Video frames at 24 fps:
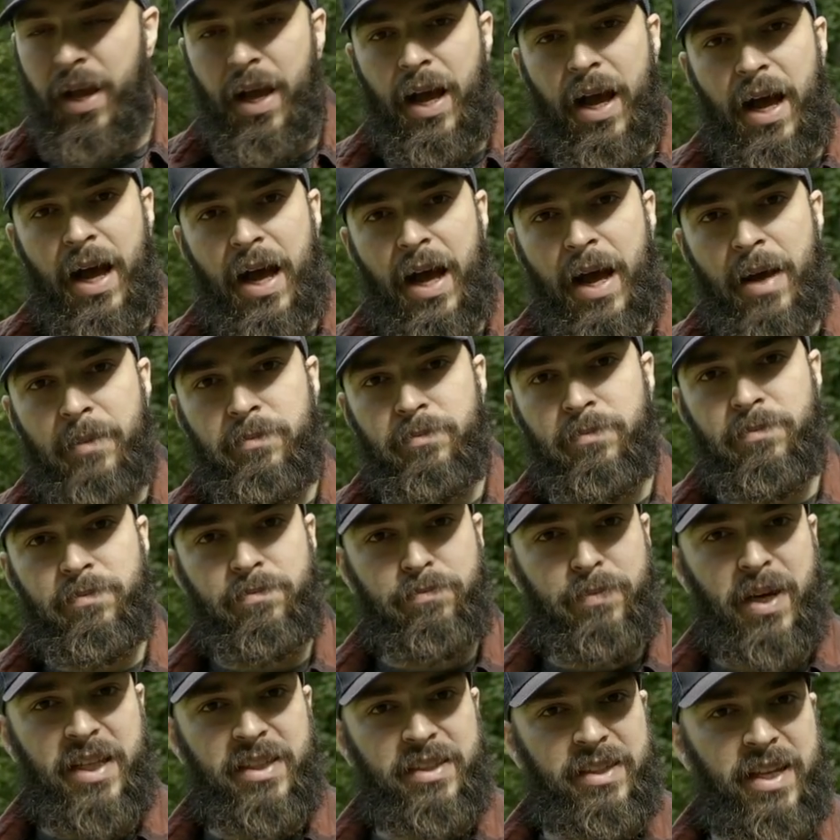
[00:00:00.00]

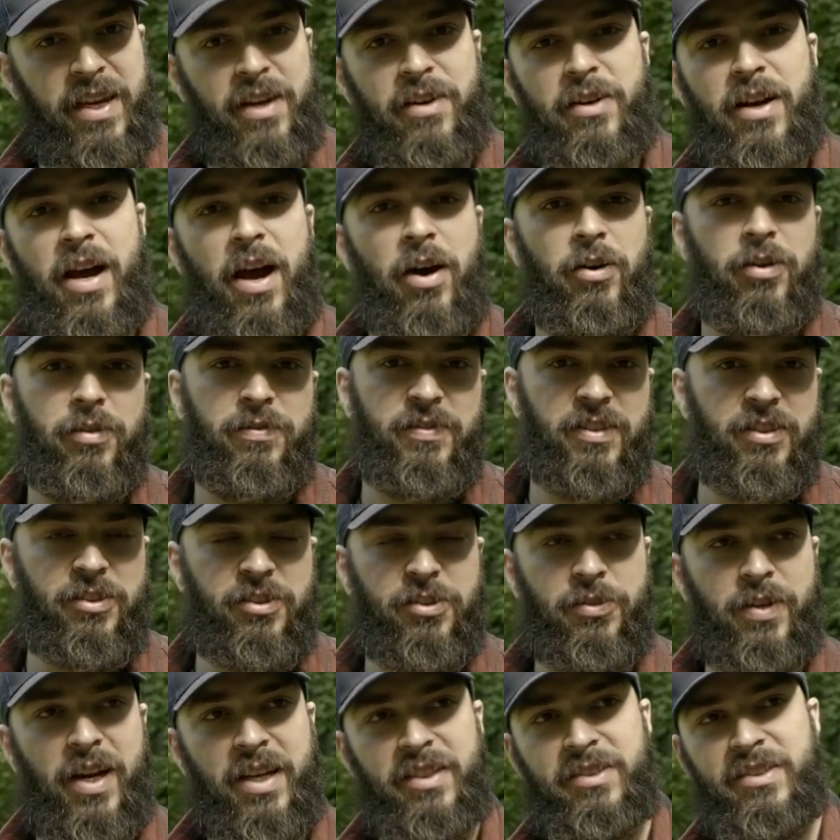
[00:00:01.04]
But they're out of the
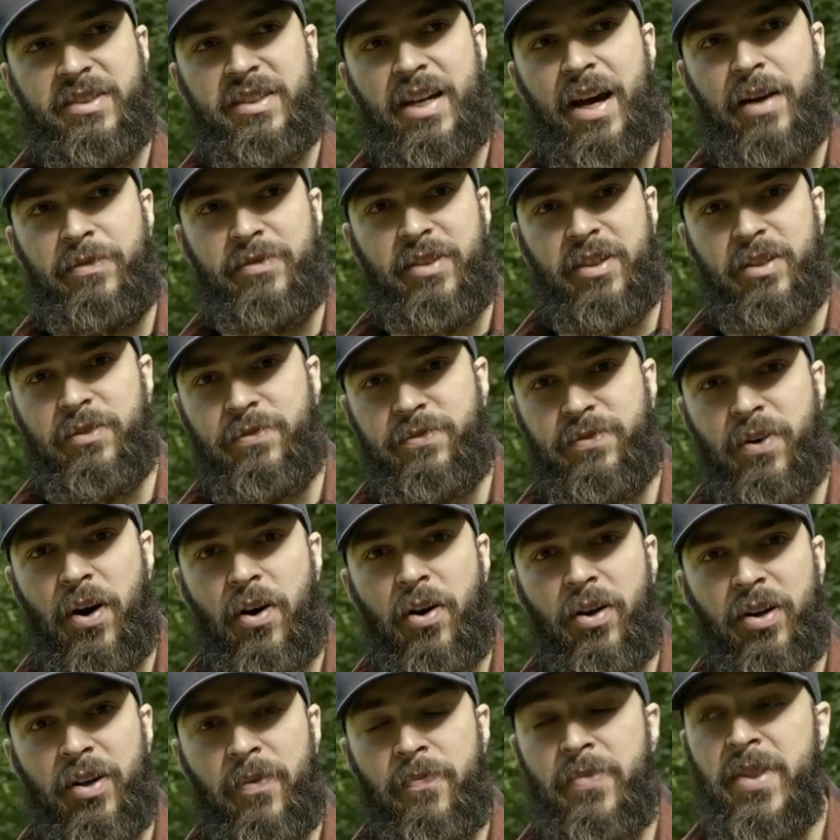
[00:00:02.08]
stress after the
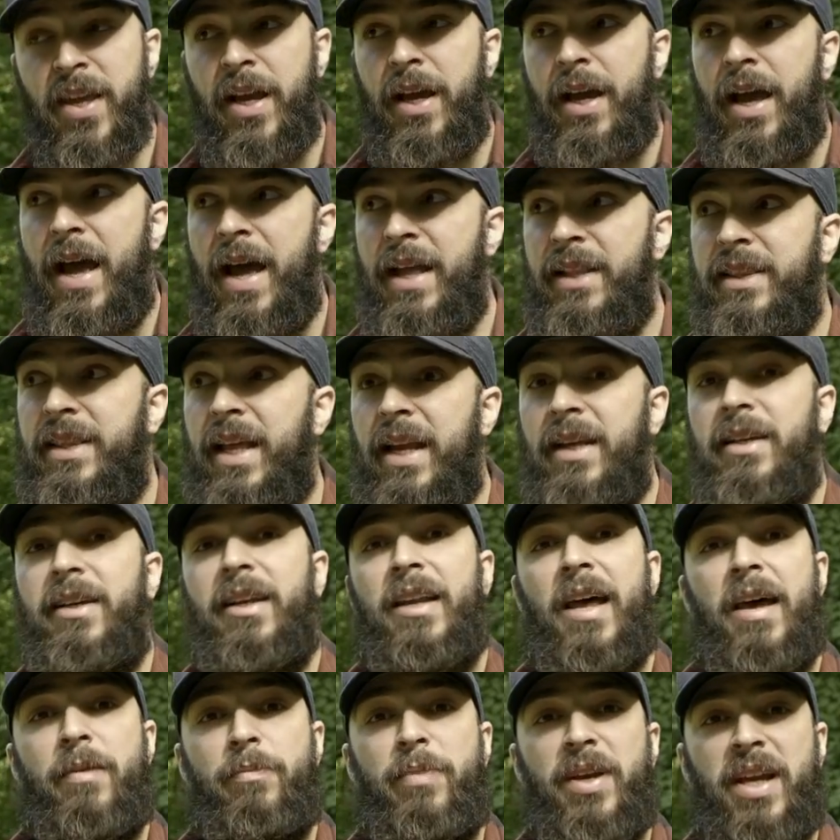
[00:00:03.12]
fall, and then
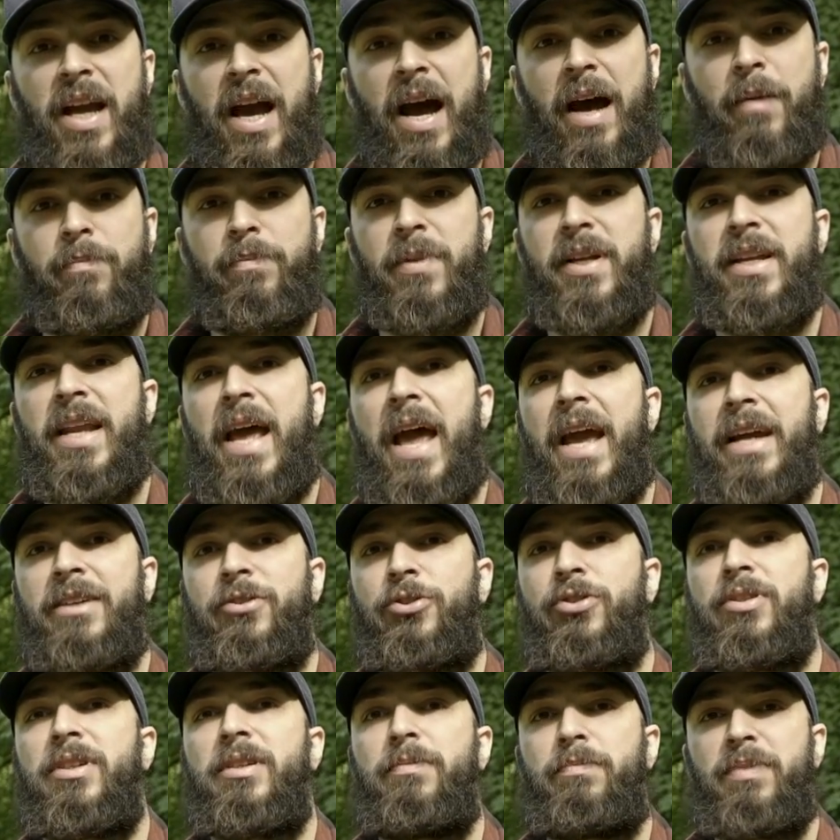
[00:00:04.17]
climbing up and
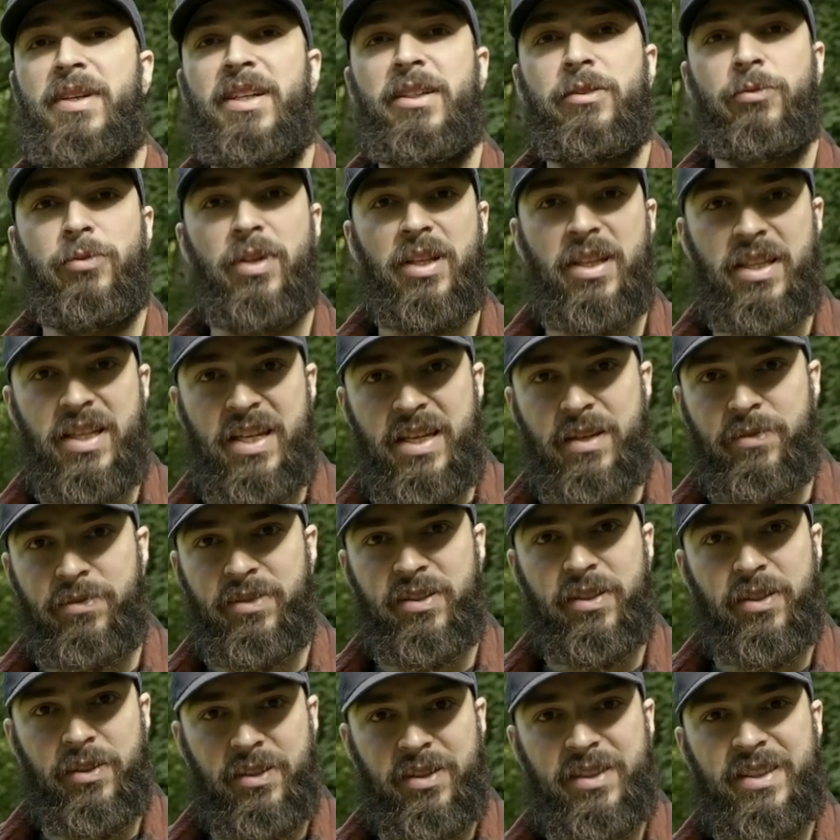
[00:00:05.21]
actually being
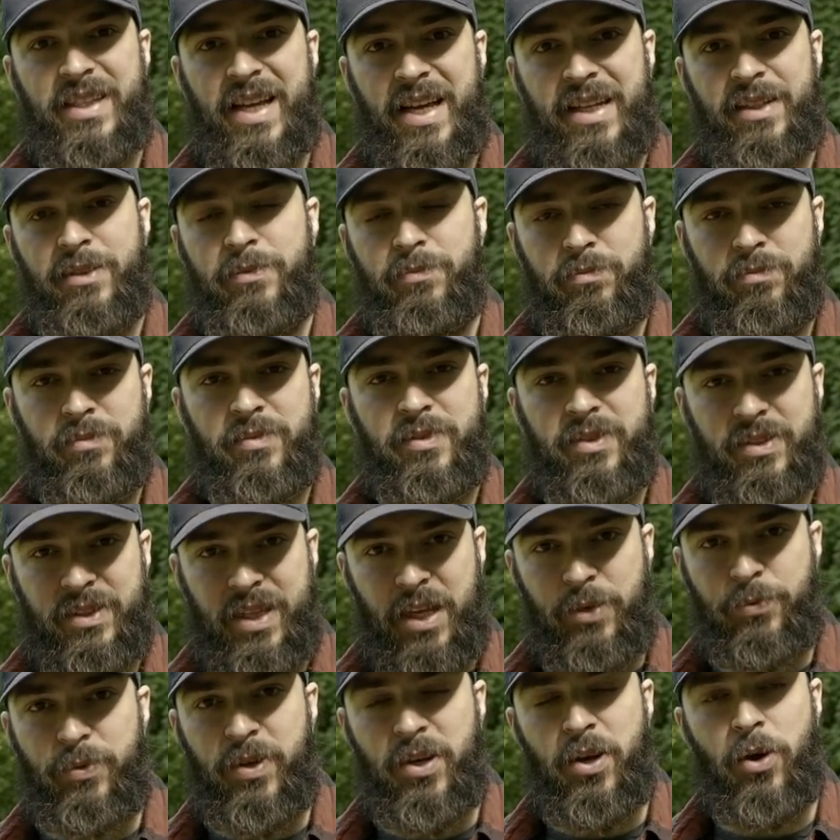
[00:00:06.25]
relieved then
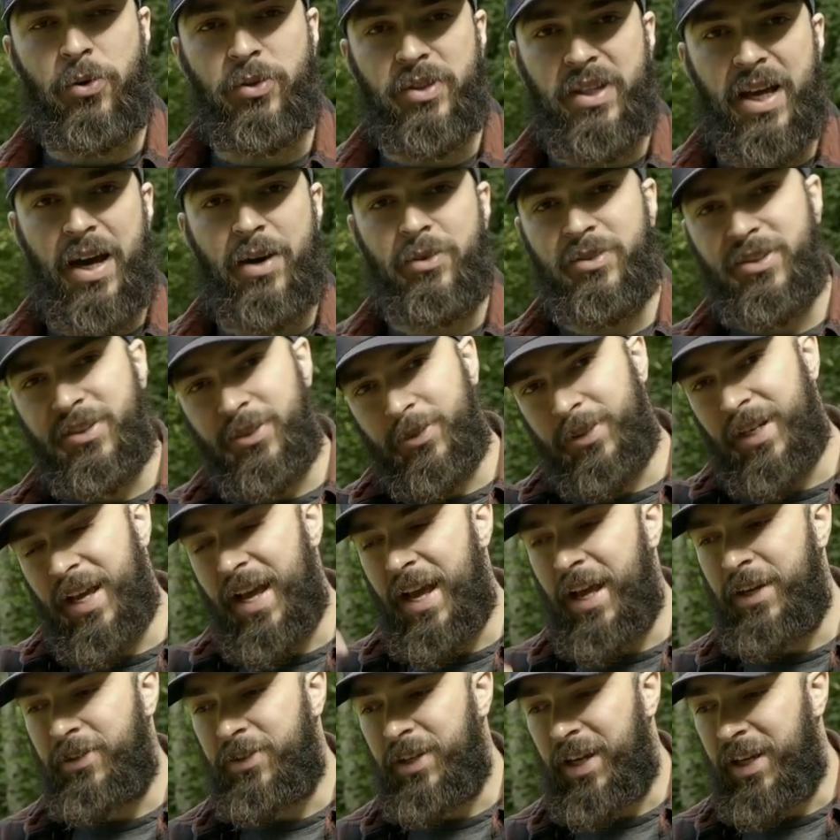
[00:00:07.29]
that we go down, so the
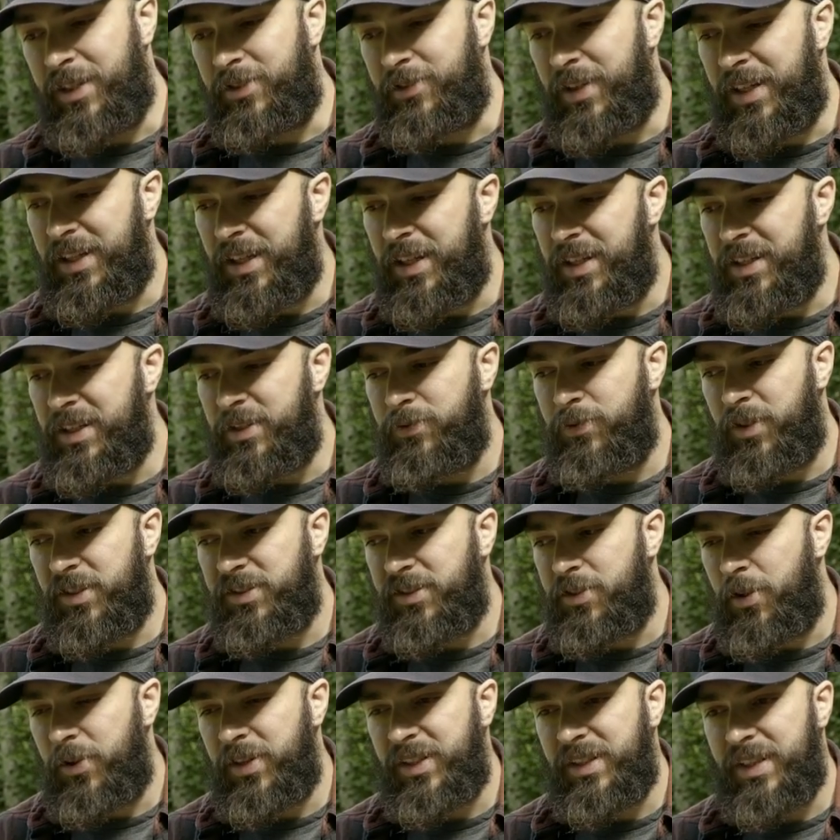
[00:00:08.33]
adrenaline
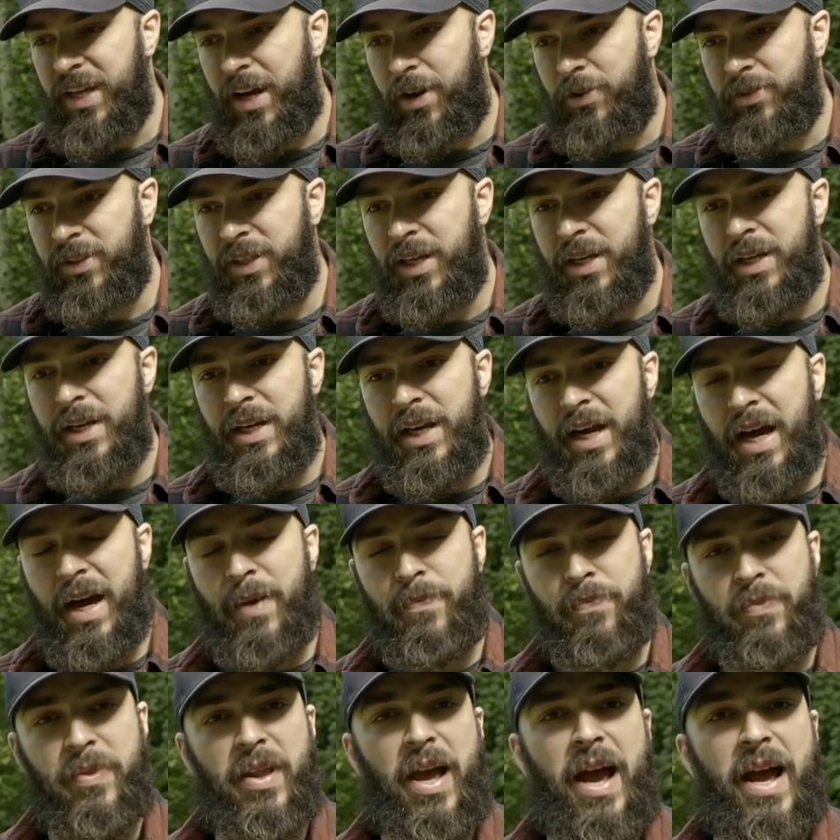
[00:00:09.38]
was going down.
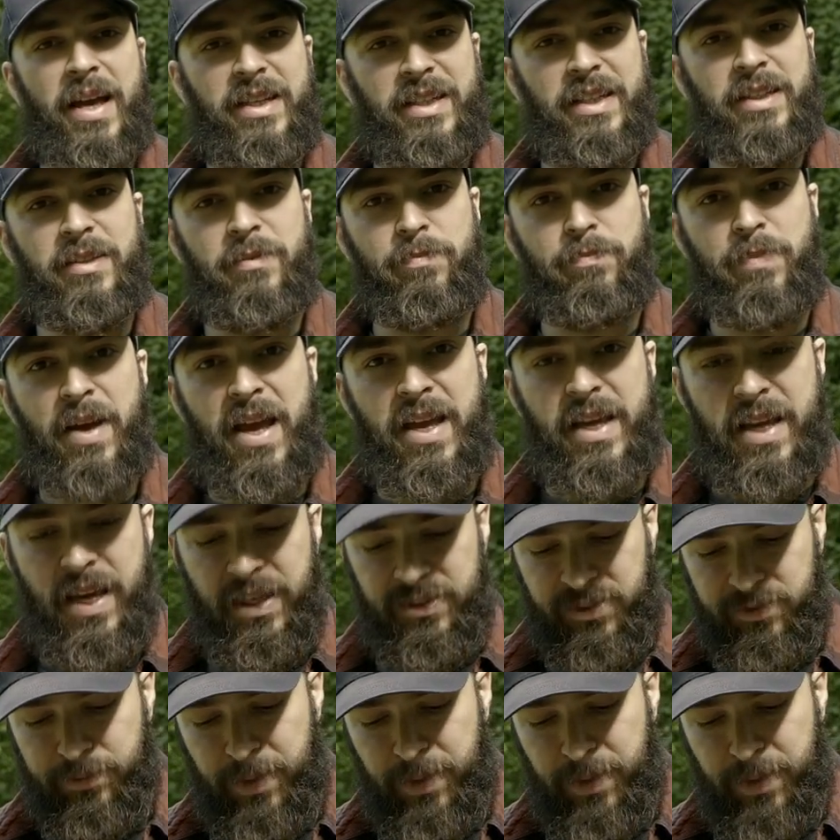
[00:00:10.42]
I didn't pay as